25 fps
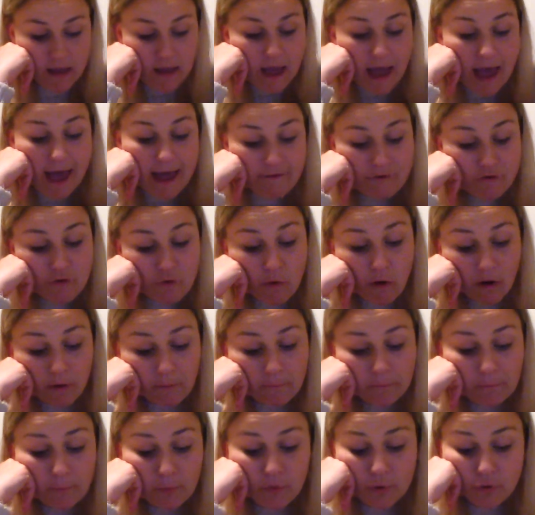Everyone
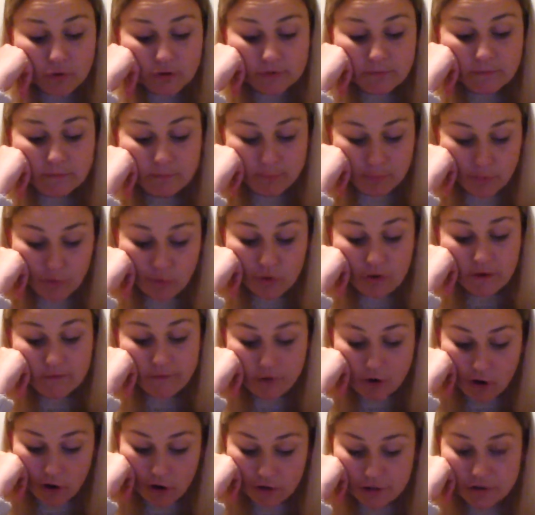born of
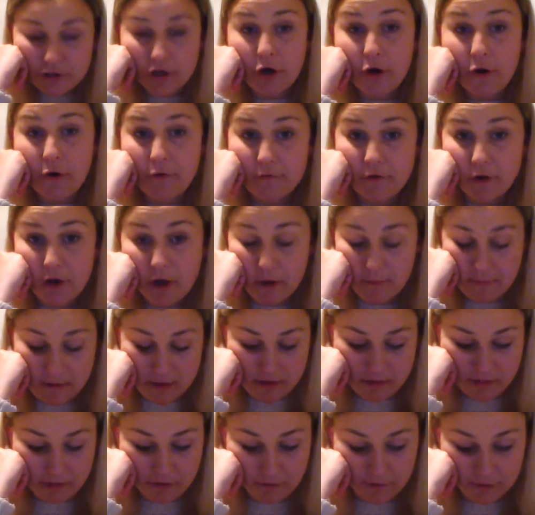God
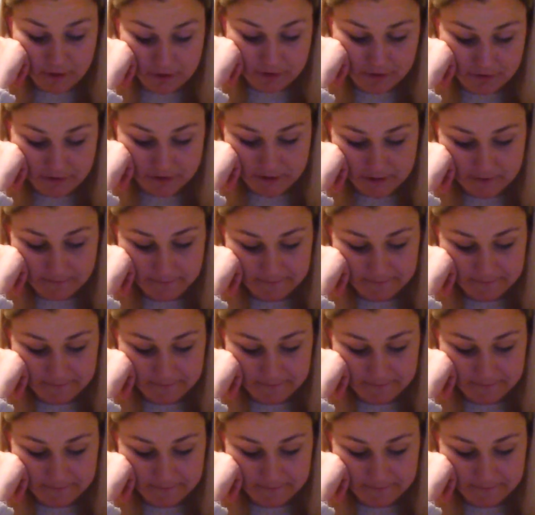overcometh the world.